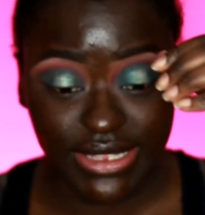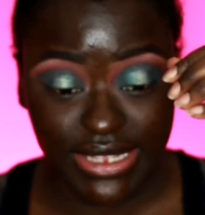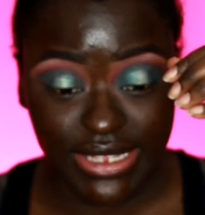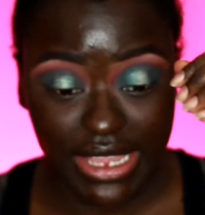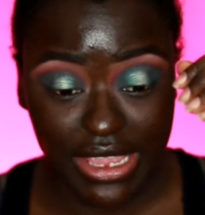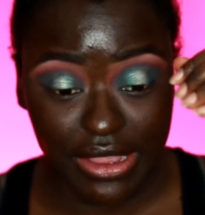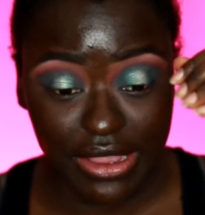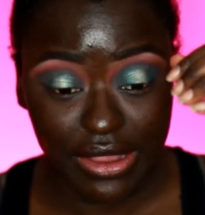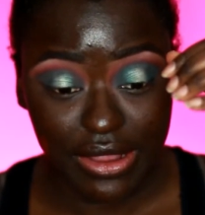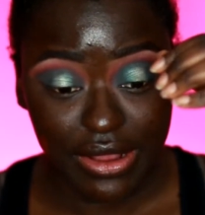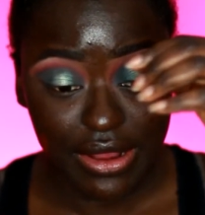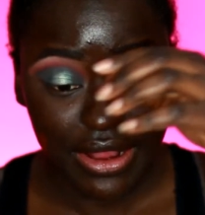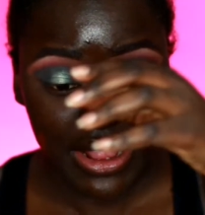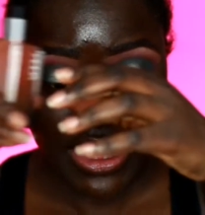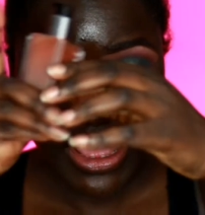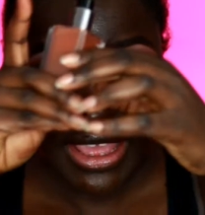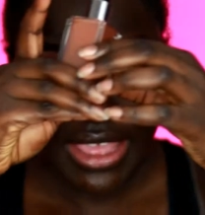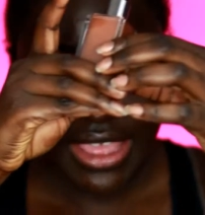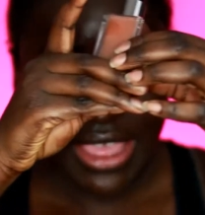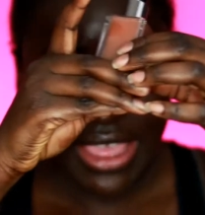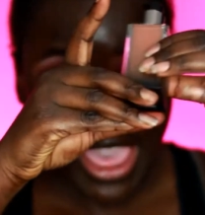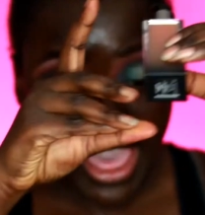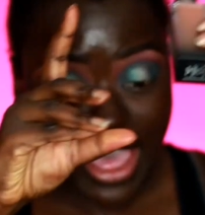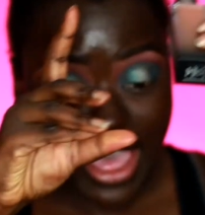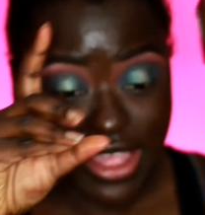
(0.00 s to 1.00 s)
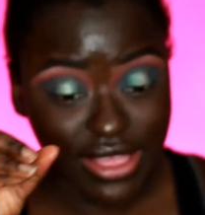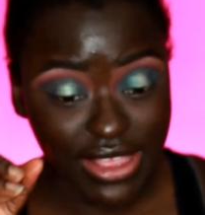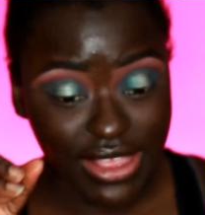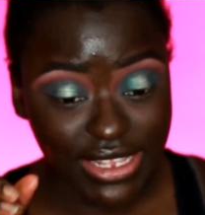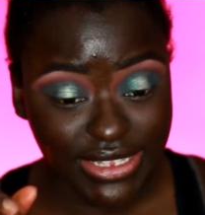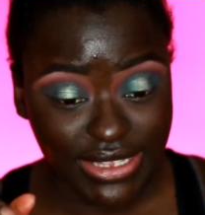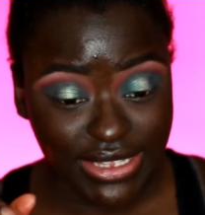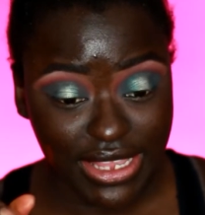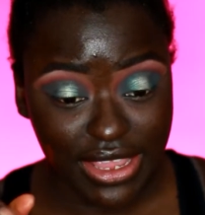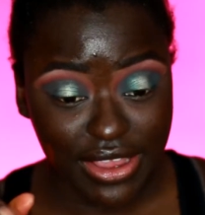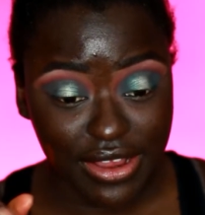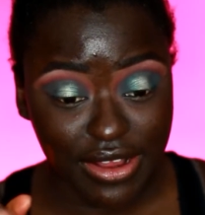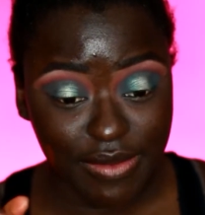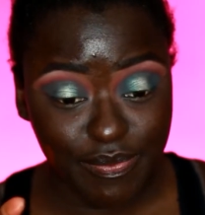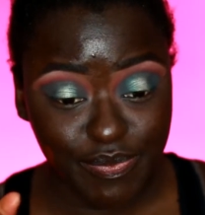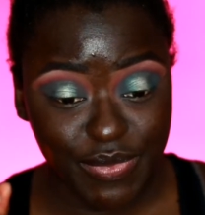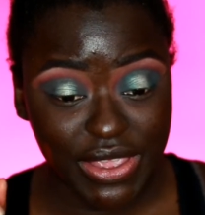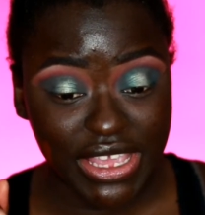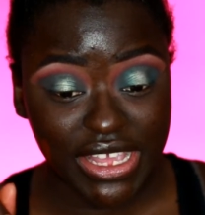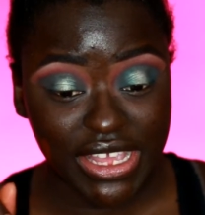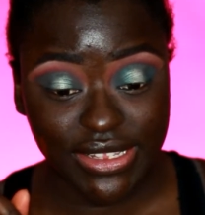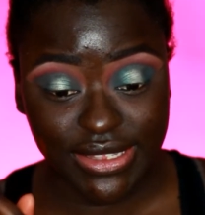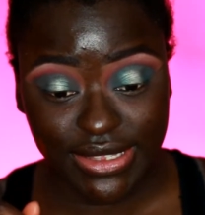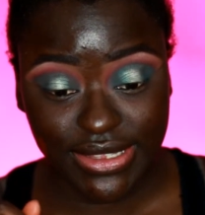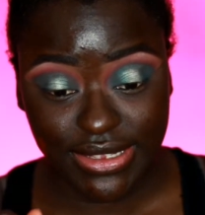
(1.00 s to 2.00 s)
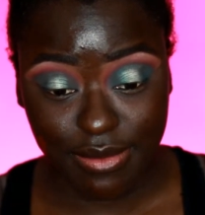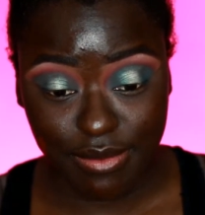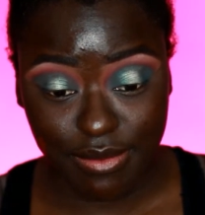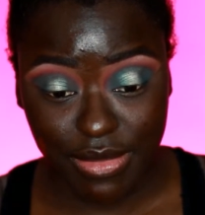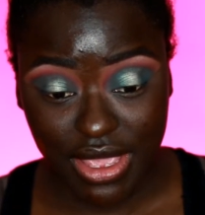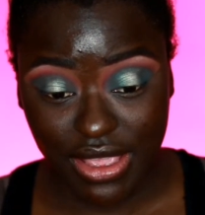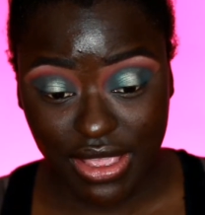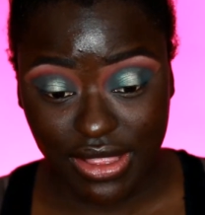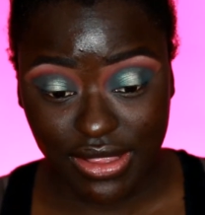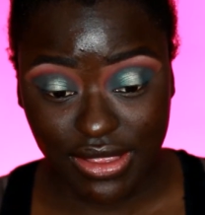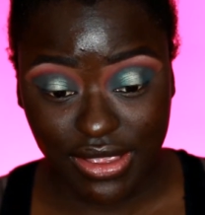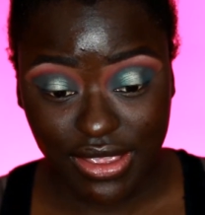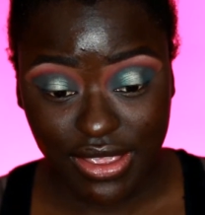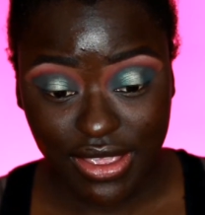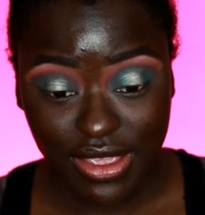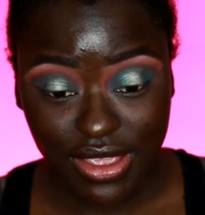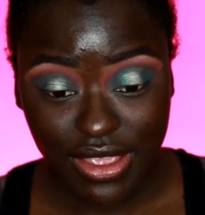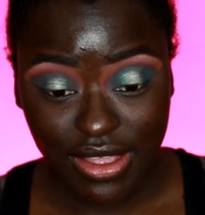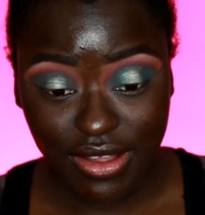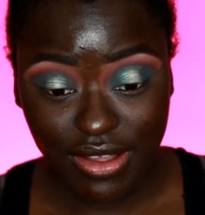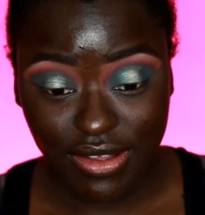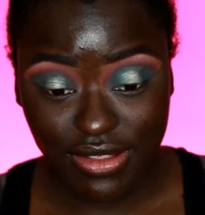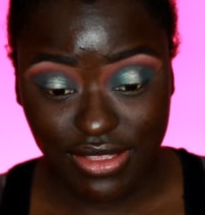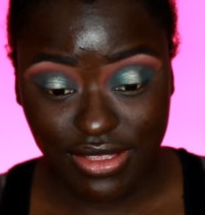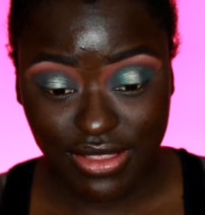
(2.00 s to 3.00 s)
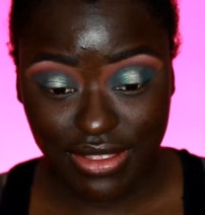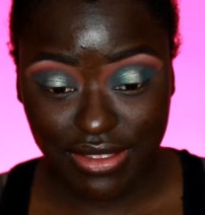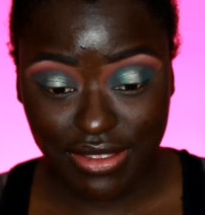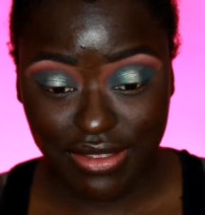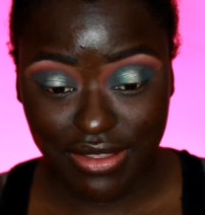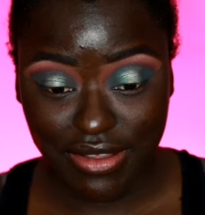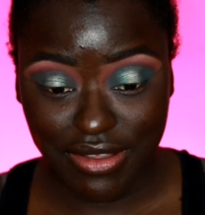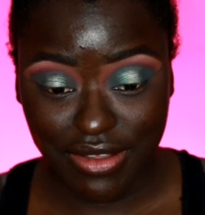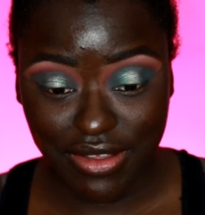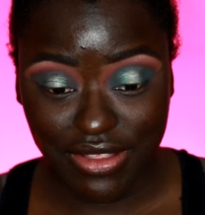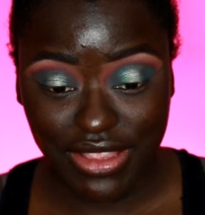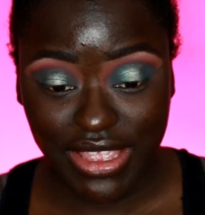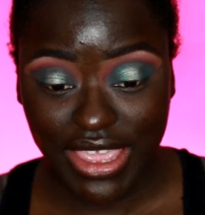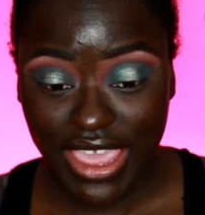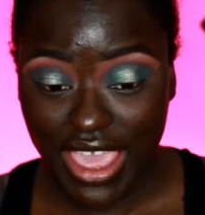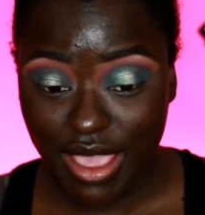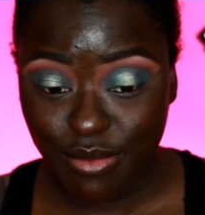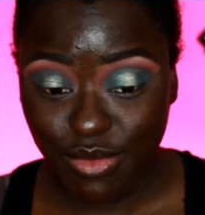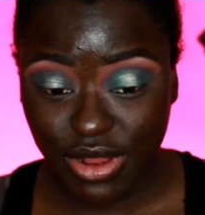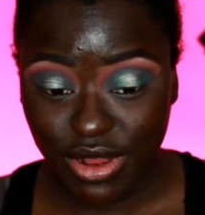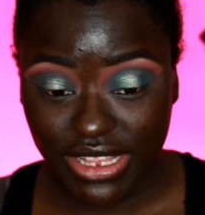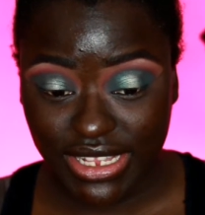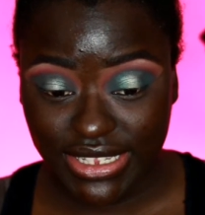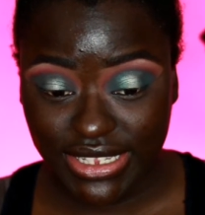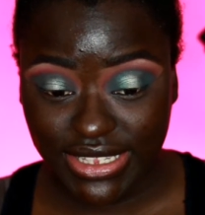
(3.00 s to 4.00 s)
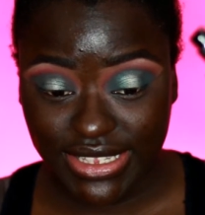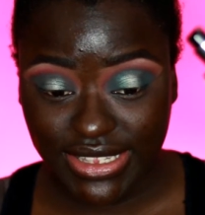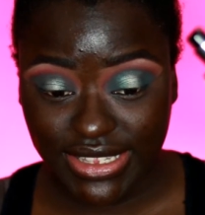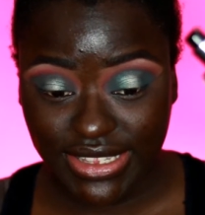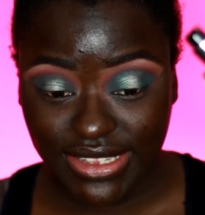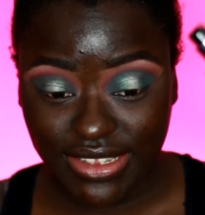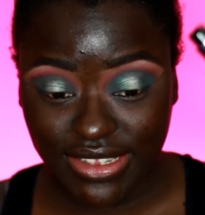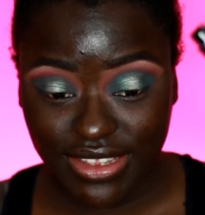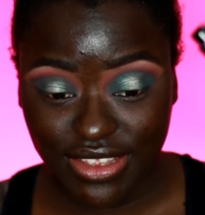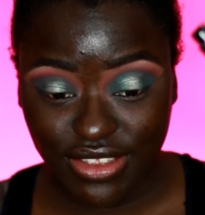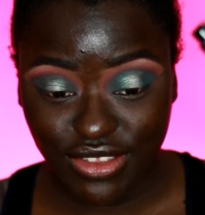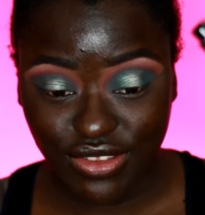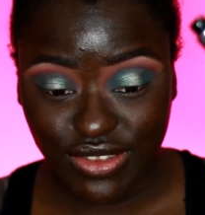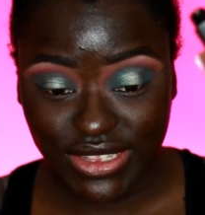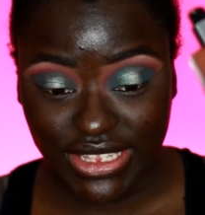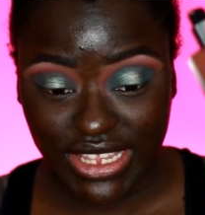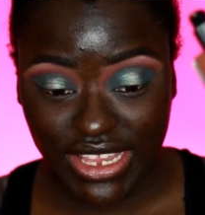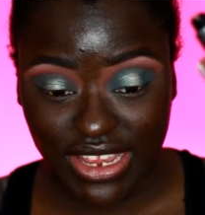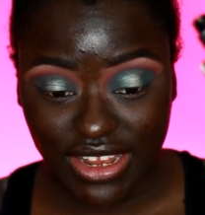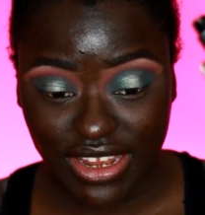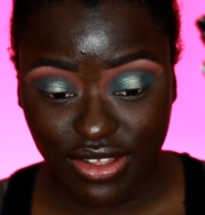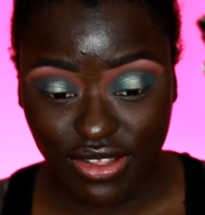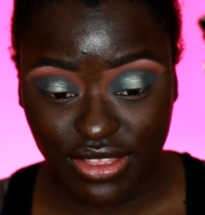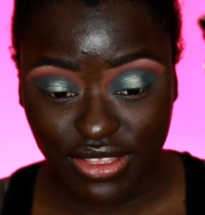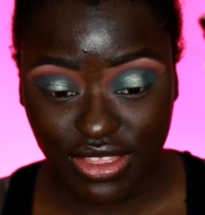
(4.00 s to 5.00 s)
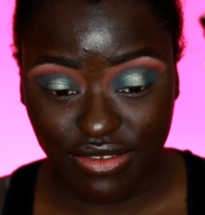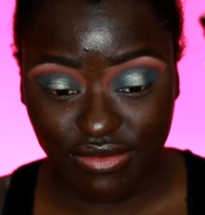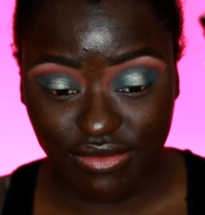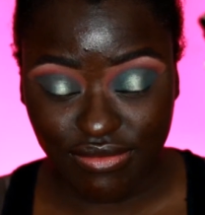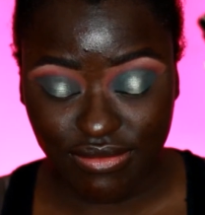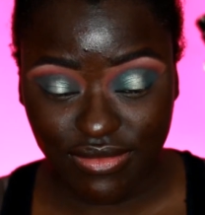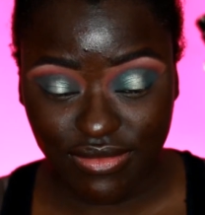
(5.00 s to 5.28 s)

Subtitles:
here and this here, because to me on the camera, this is, you see it on the,